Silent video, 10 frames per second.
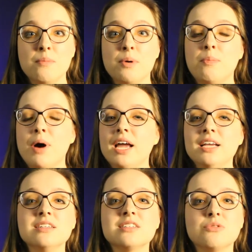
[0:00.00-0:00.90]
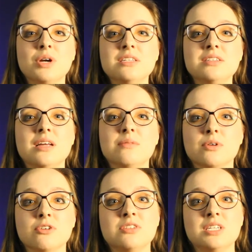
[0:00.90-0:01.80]
But by His grace and
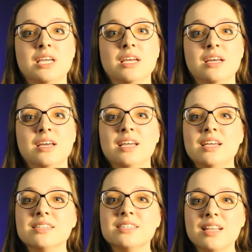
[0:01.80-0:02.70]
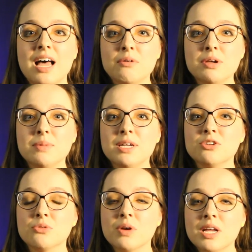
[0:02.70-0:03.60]
mercy, He is allowing me
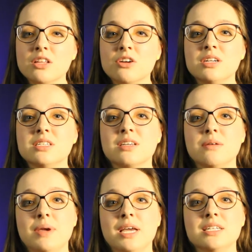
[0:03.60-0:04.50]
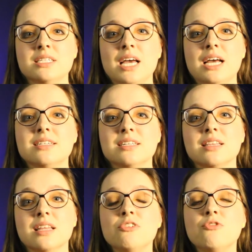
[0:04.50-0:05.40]
to relearn His commands and to
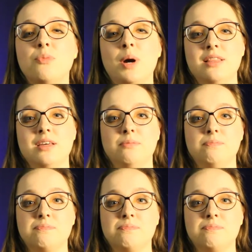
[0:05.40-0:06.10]
live by them.